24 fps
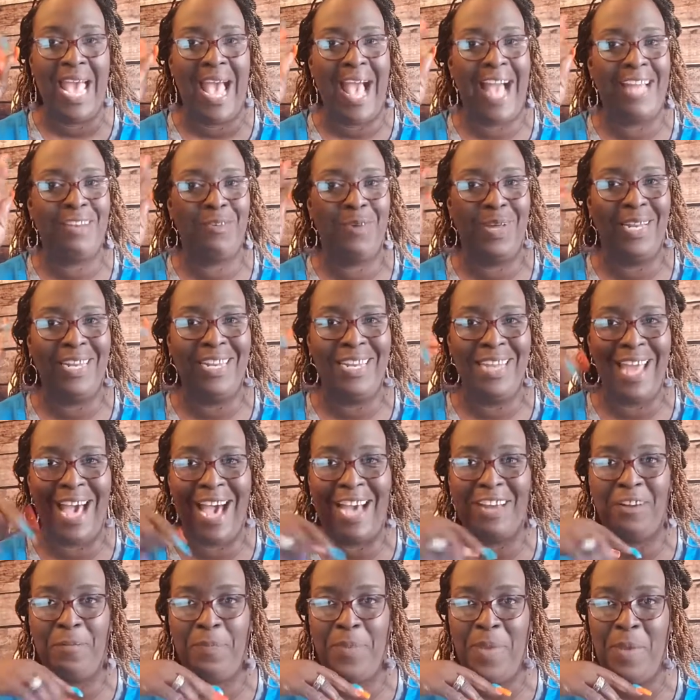I know a
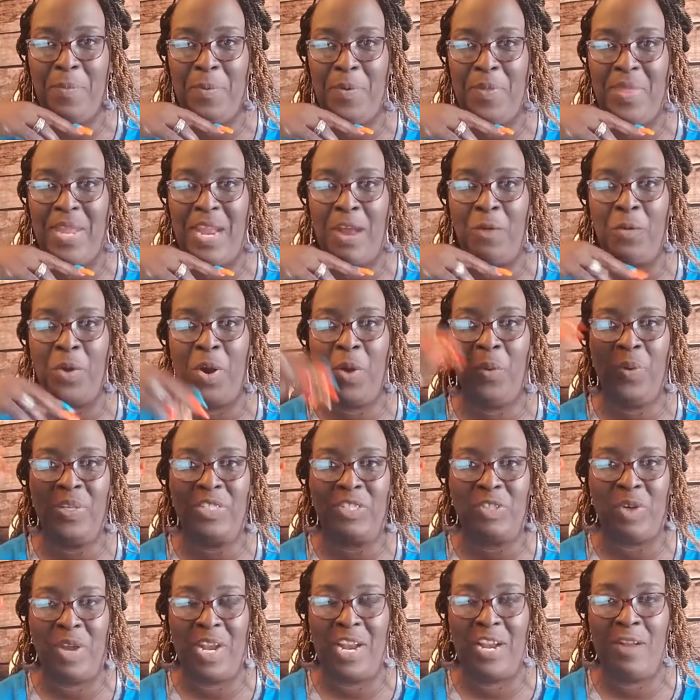lot of people that I work with
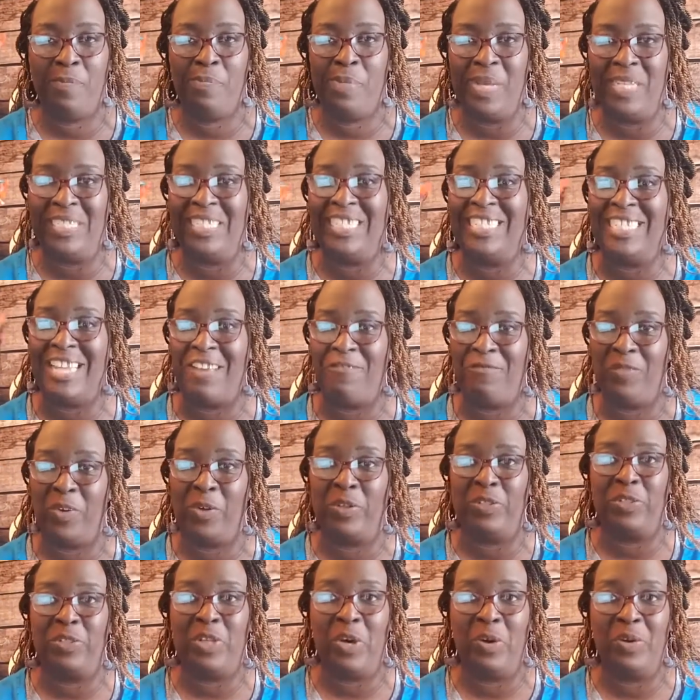start out in business, their
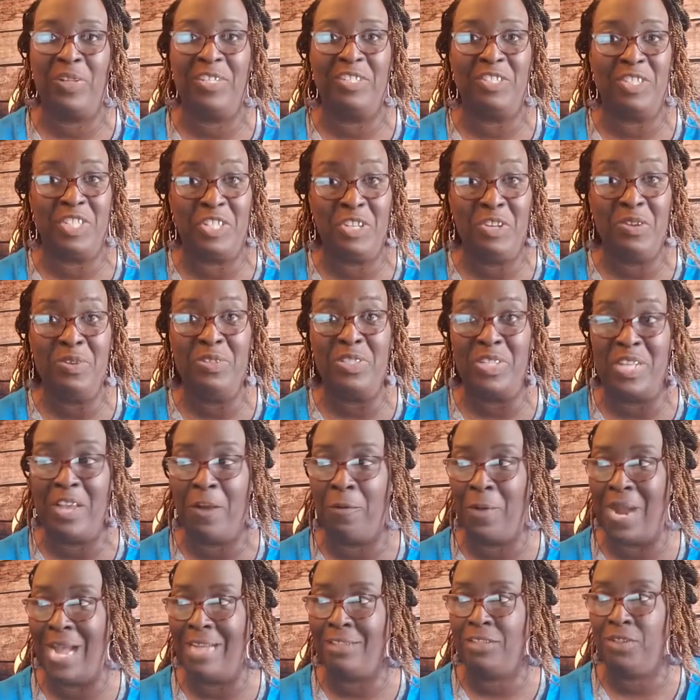first goal is usually
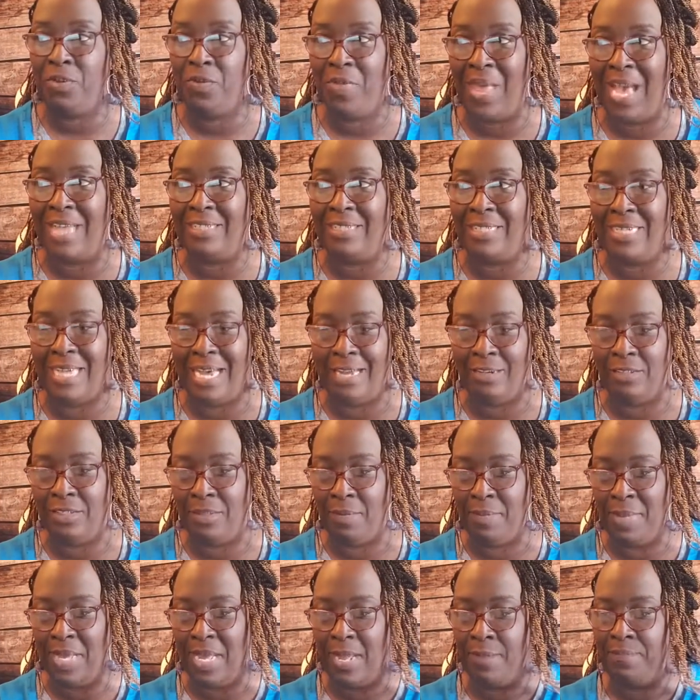around $2,000 a
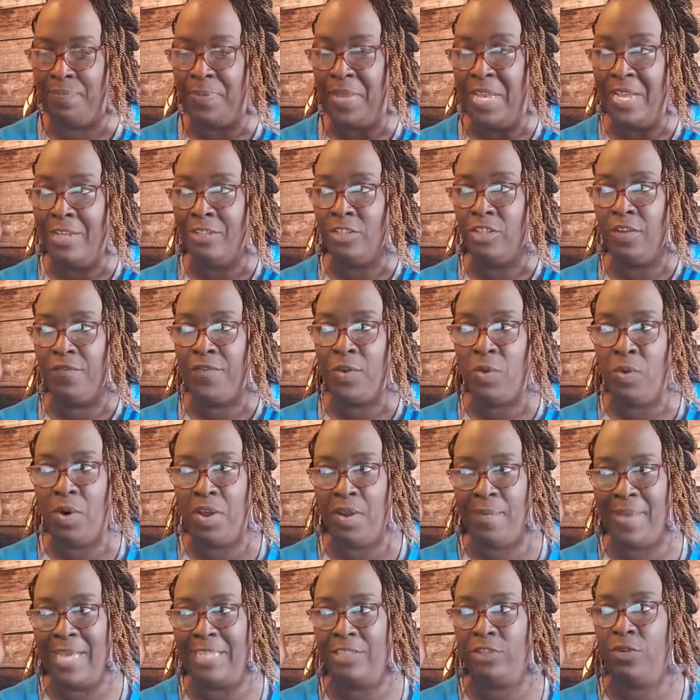month. So if you want
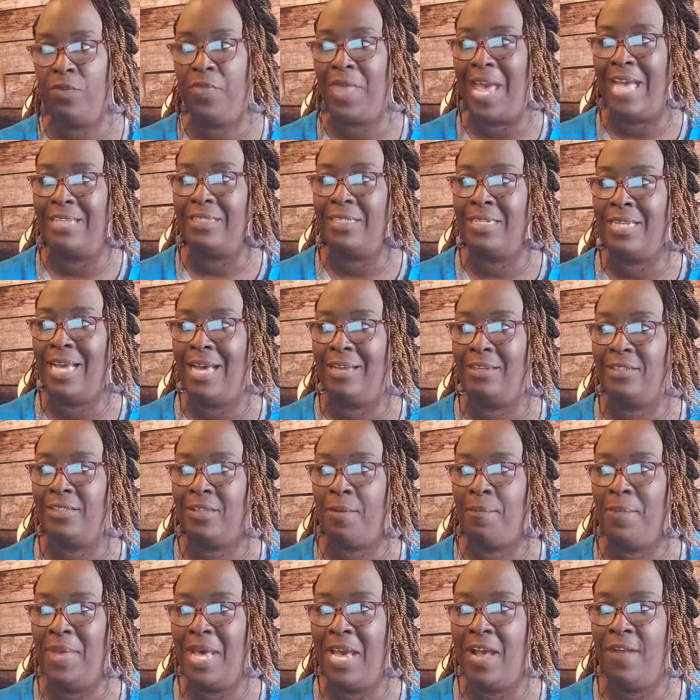to make $2,000 a
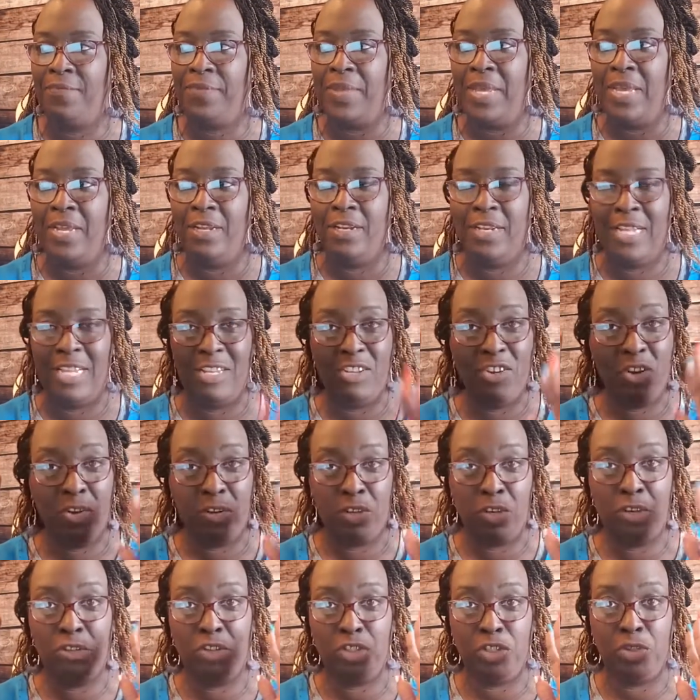month, then you're,
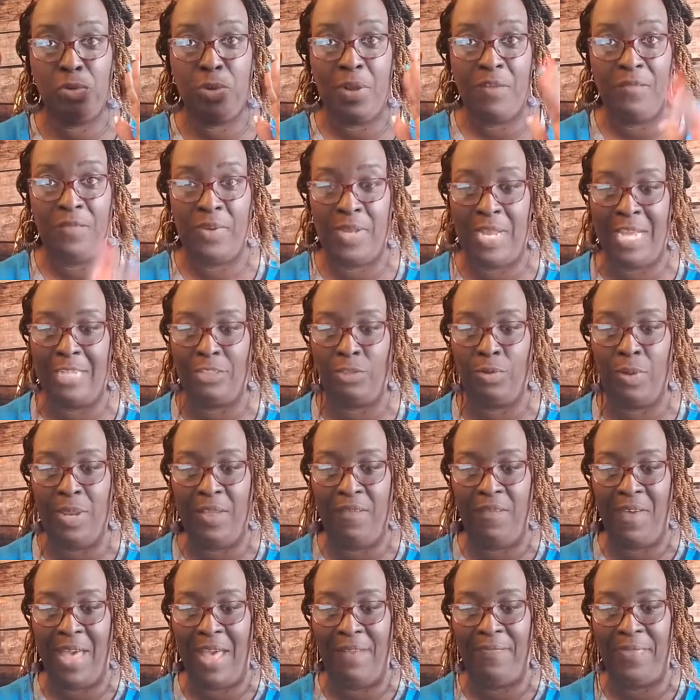you're shooting for that
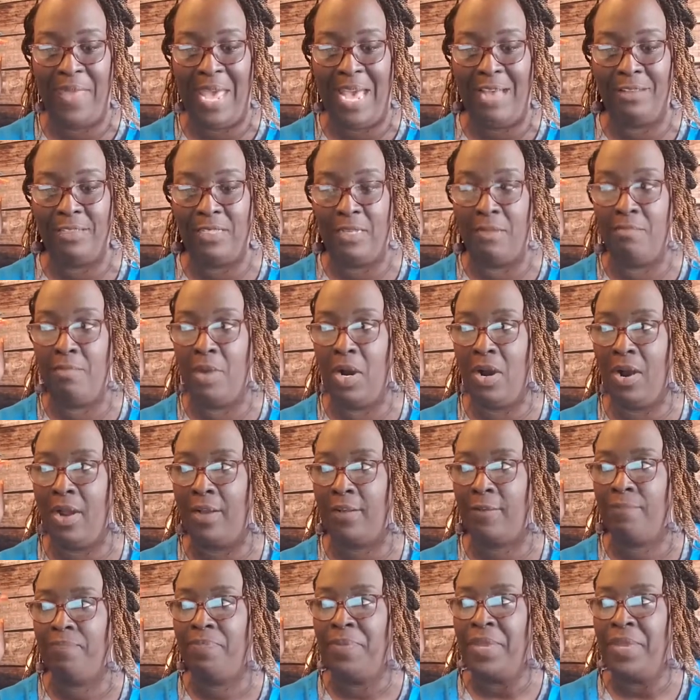25,000 mark.